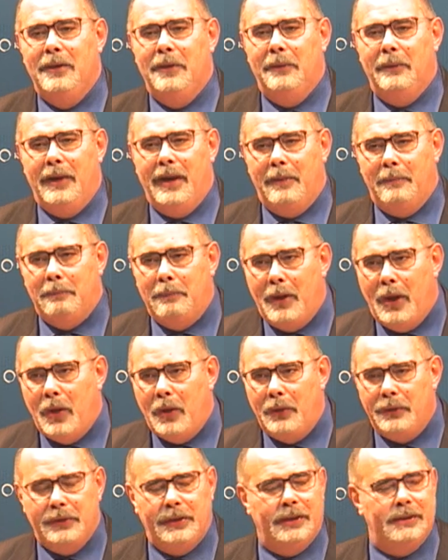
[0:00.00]
were
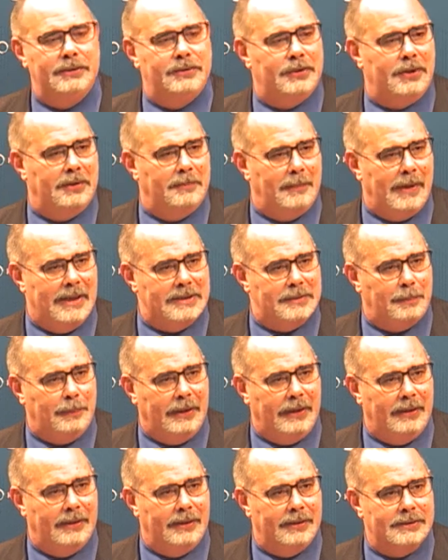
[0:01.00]
both German
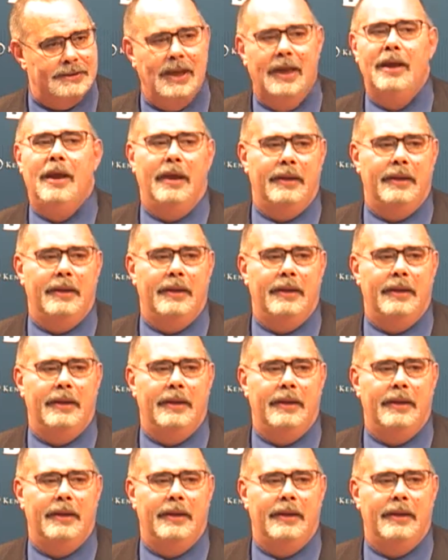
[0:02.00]
speakers.